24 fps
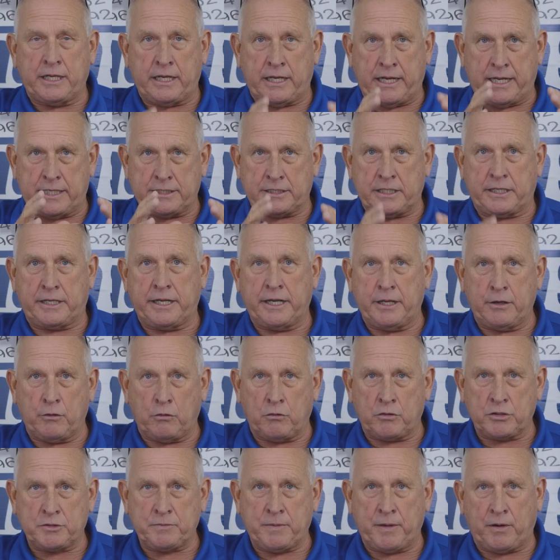that has a ten
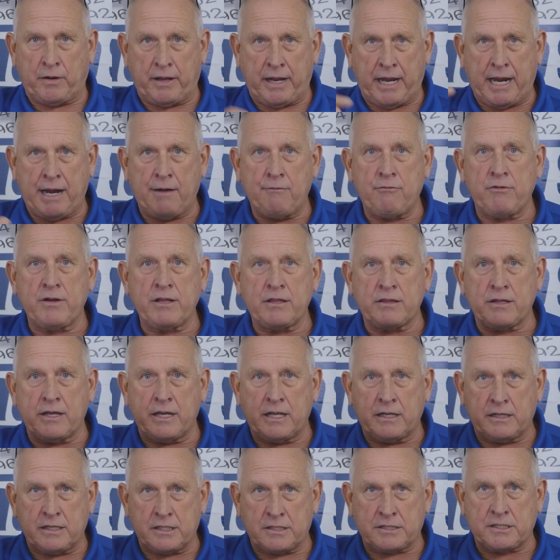horse spindle,
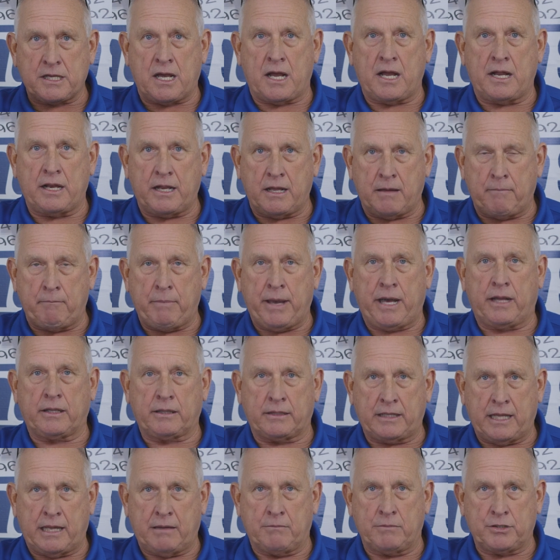everything designed about
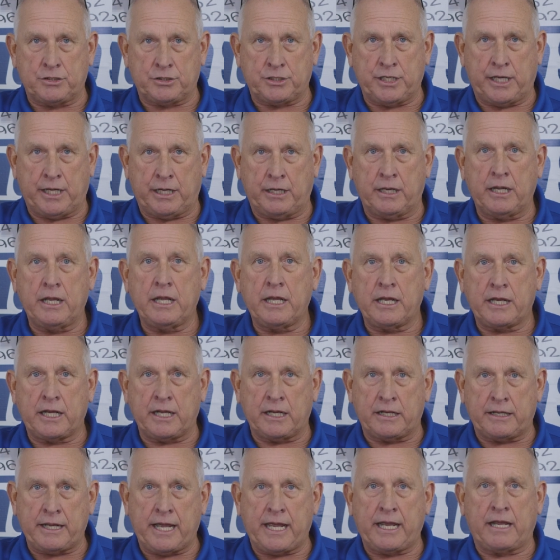that machine
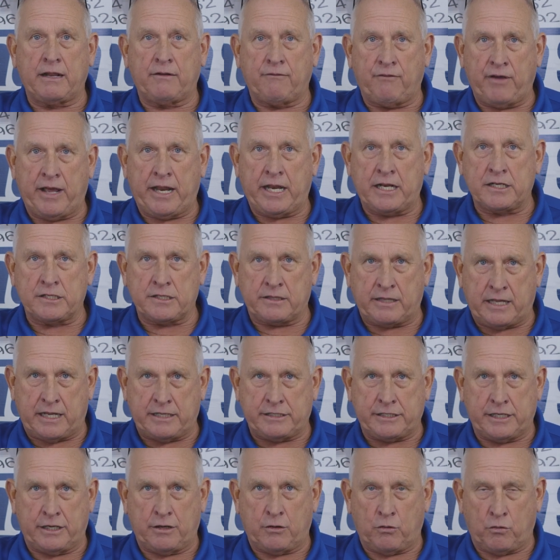can take advantage of that
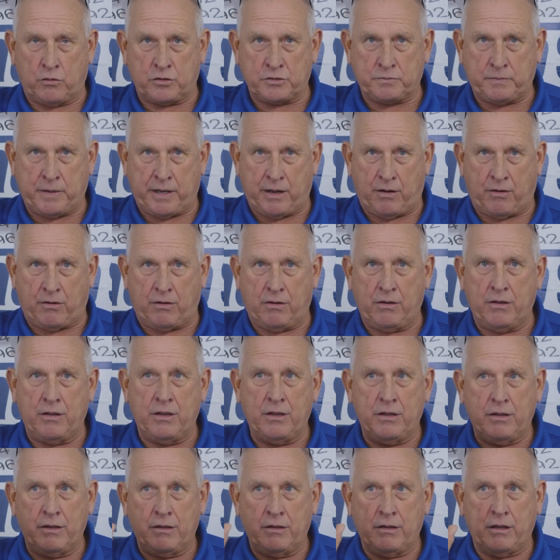ten horsepower.
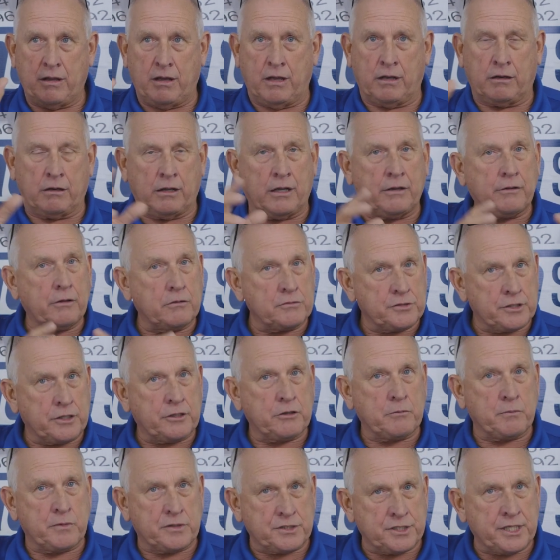A lot of those
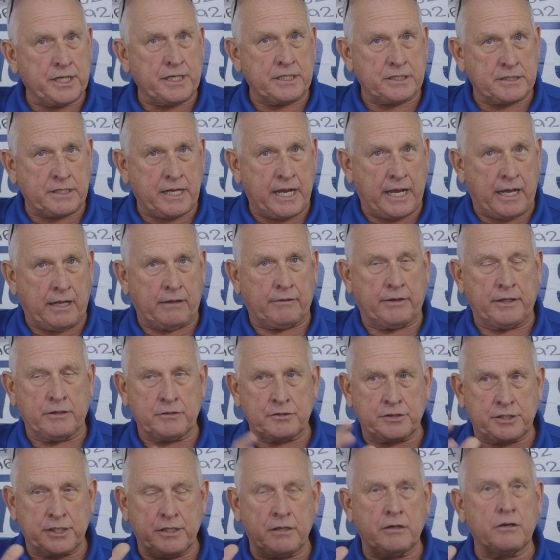other machines can't. They'll
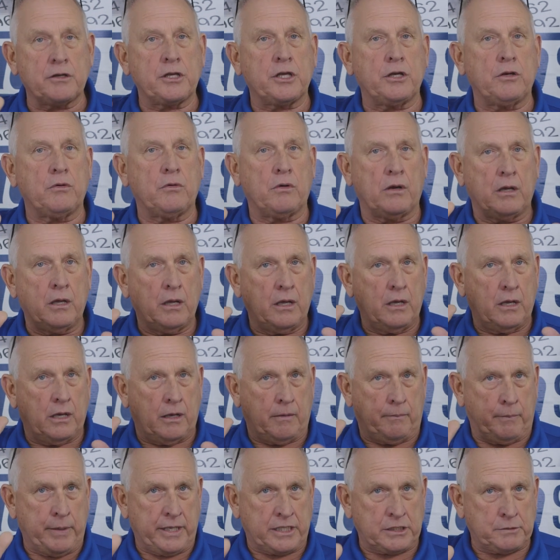sell you
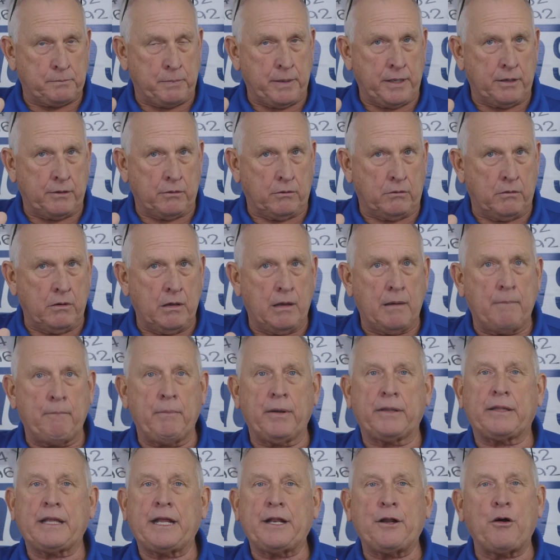a big spindle,
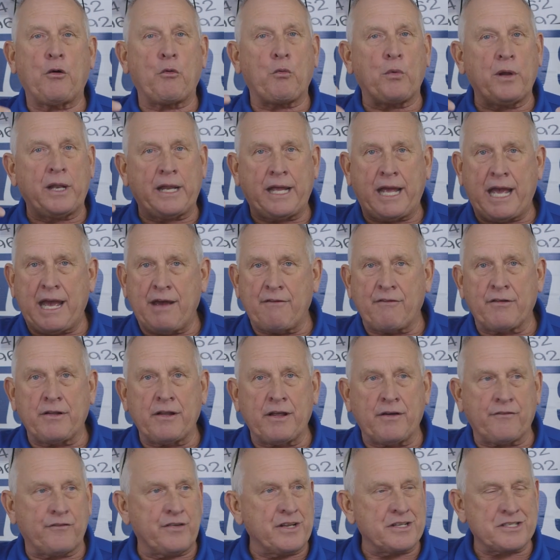but they don't really have
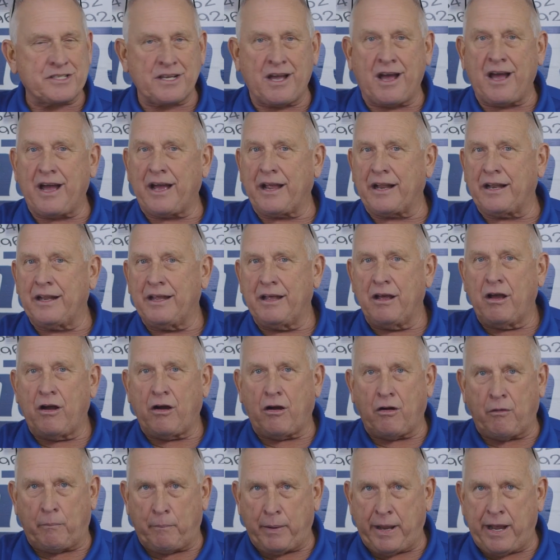enough design
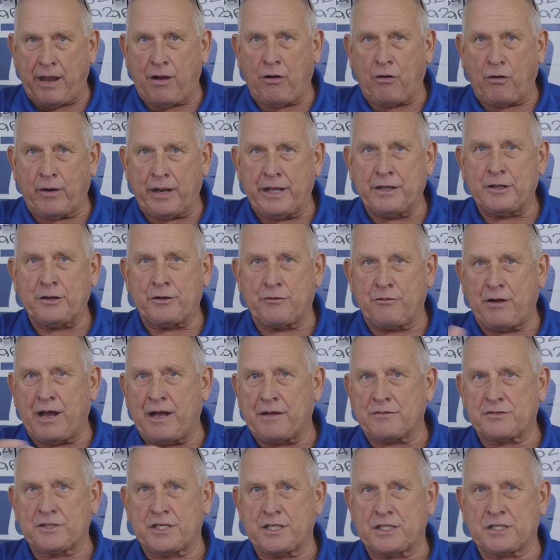or power in the
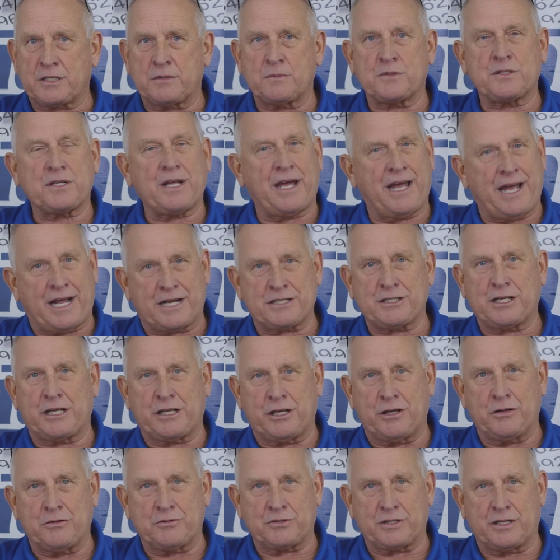drive systems to actually
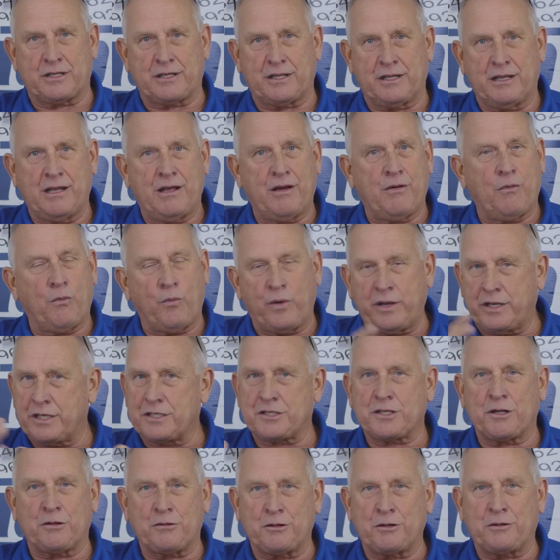use it. We
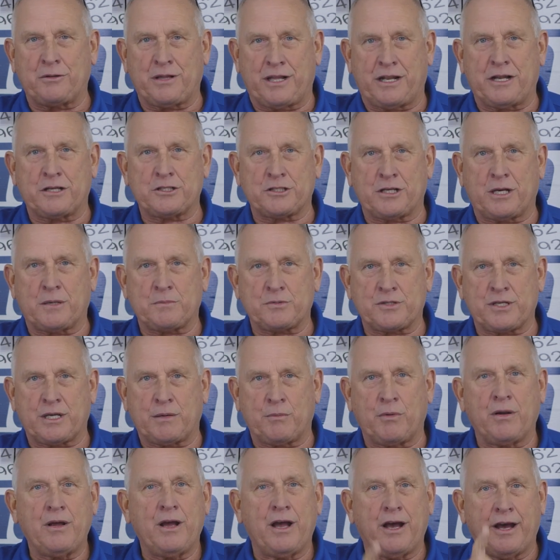just don't do that at
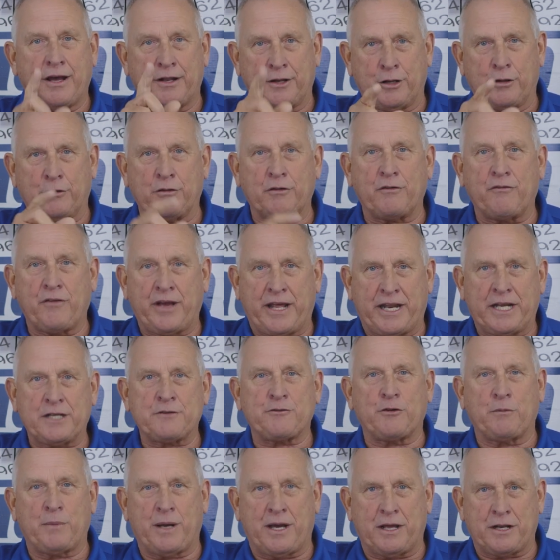ShopSabre. Another advantage
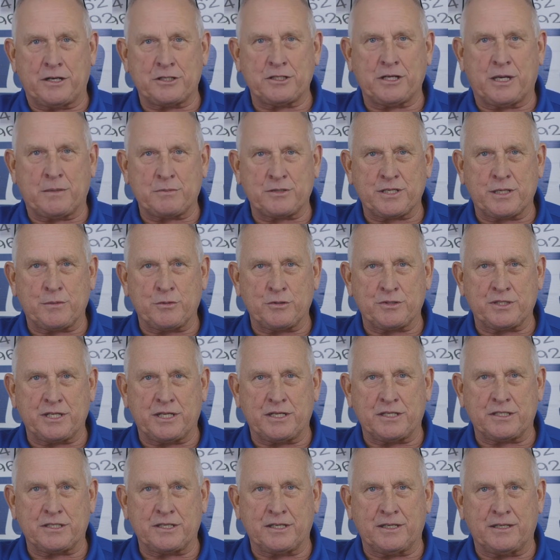for buying a ShopSabre C
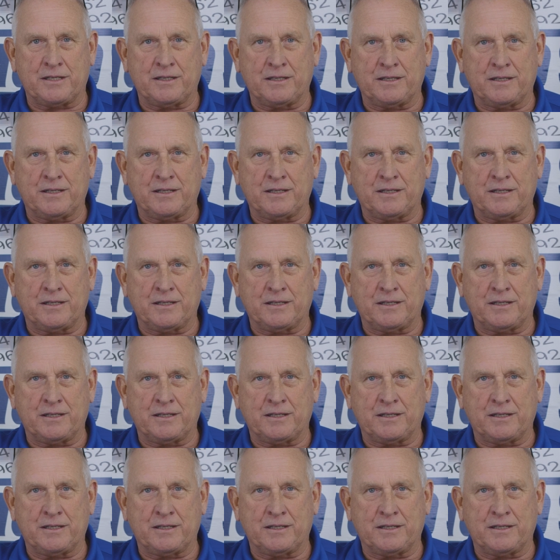N C.